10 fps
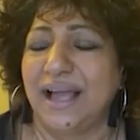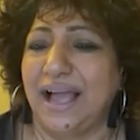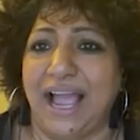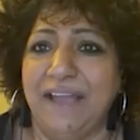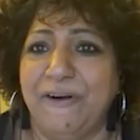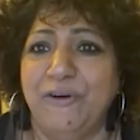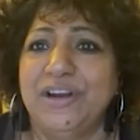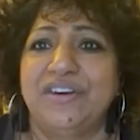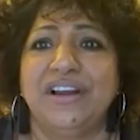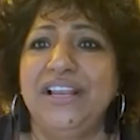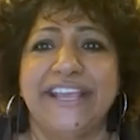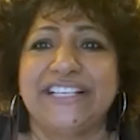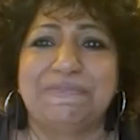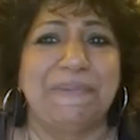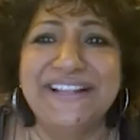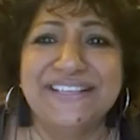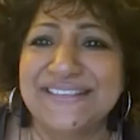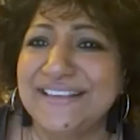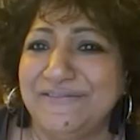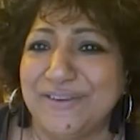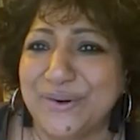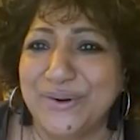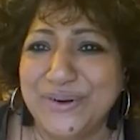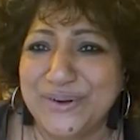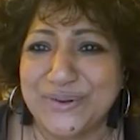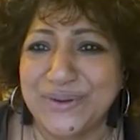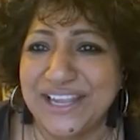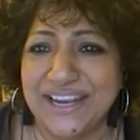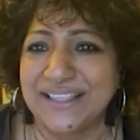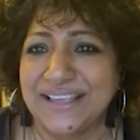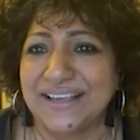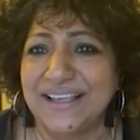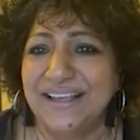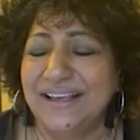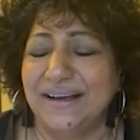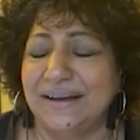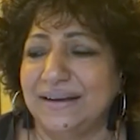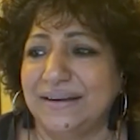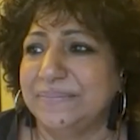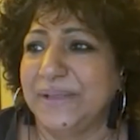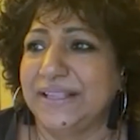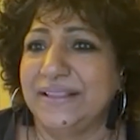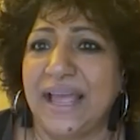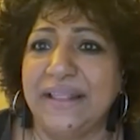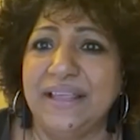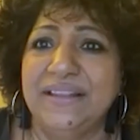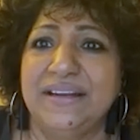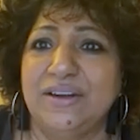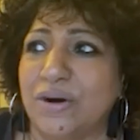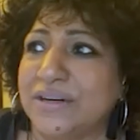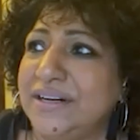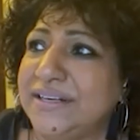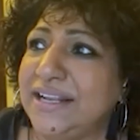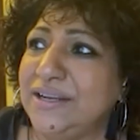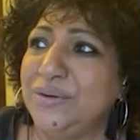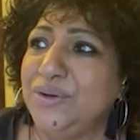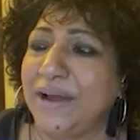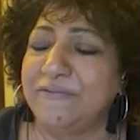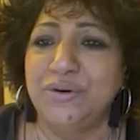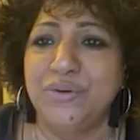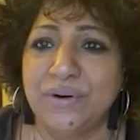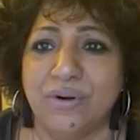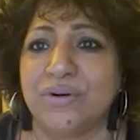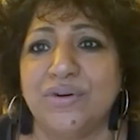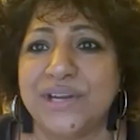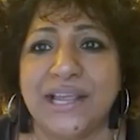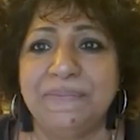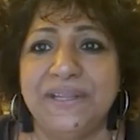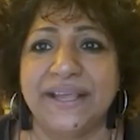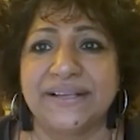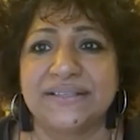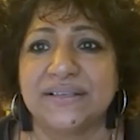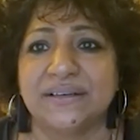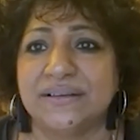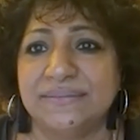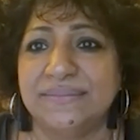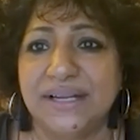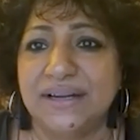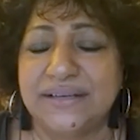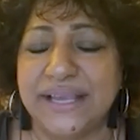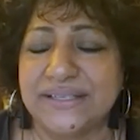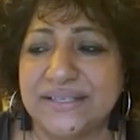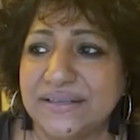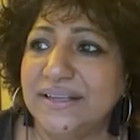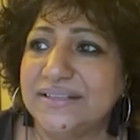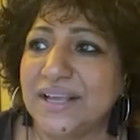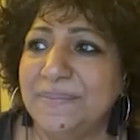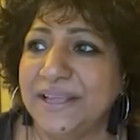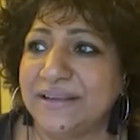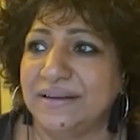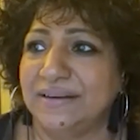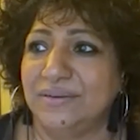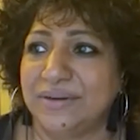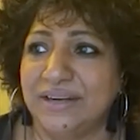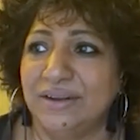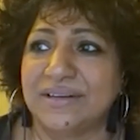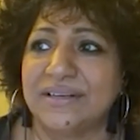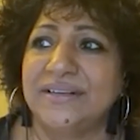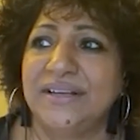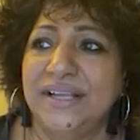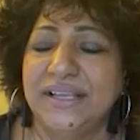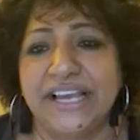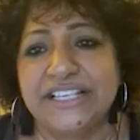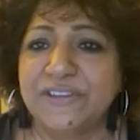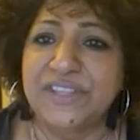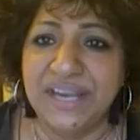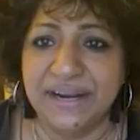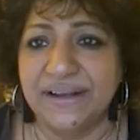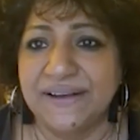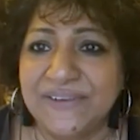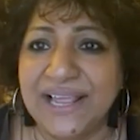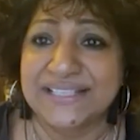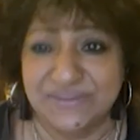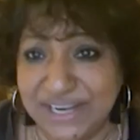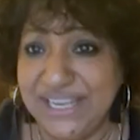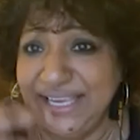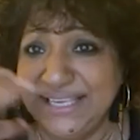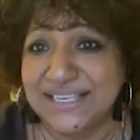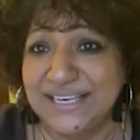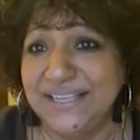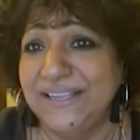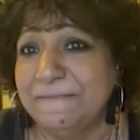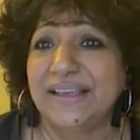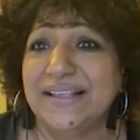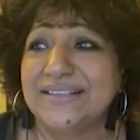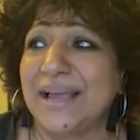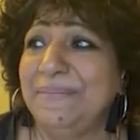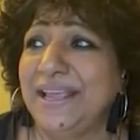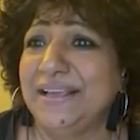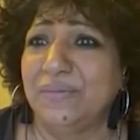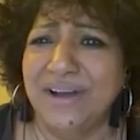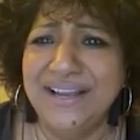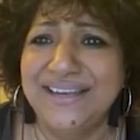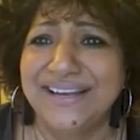I found it really expensive, you know, doing it at the, and then the doctor will tell you, you have to do an Oncotype DX test. So I'm like, okay, doctor. Yeah, it's for 3.5 lakhs. Very easily. So I'm like, what?